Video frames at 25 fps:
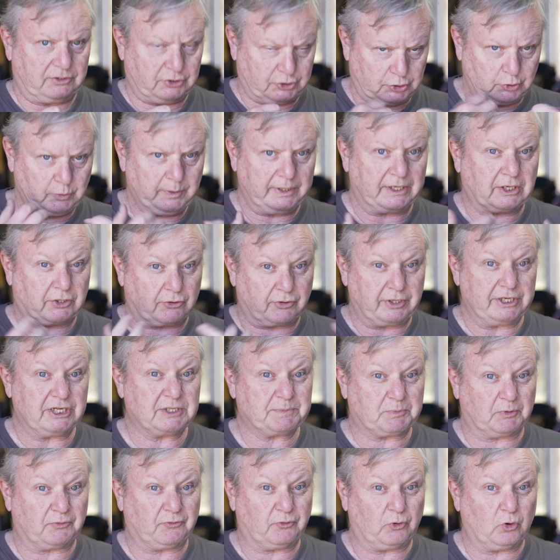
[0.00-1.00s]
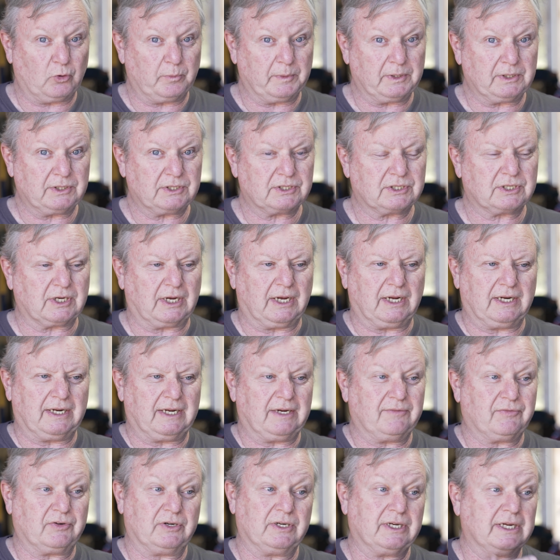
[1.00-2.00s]
do increase performance and
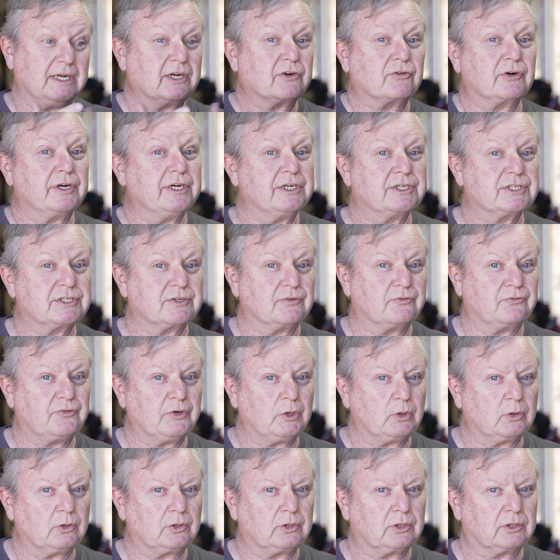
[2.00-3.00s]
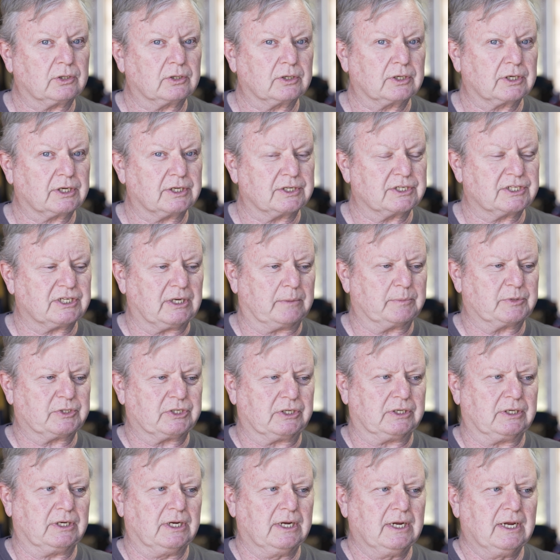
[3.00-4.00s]
even decrease fuel
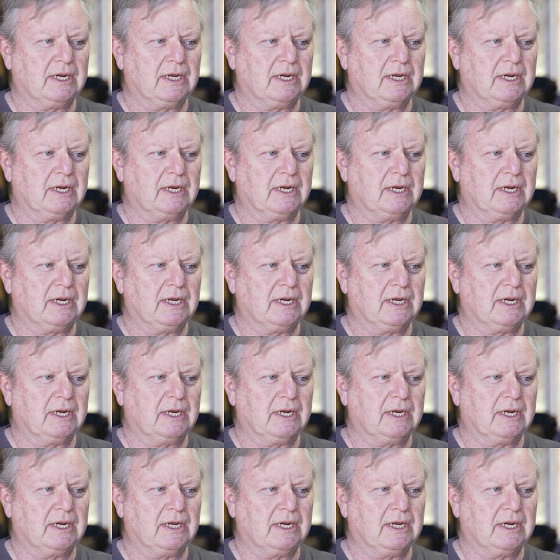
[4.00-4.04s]
consumption,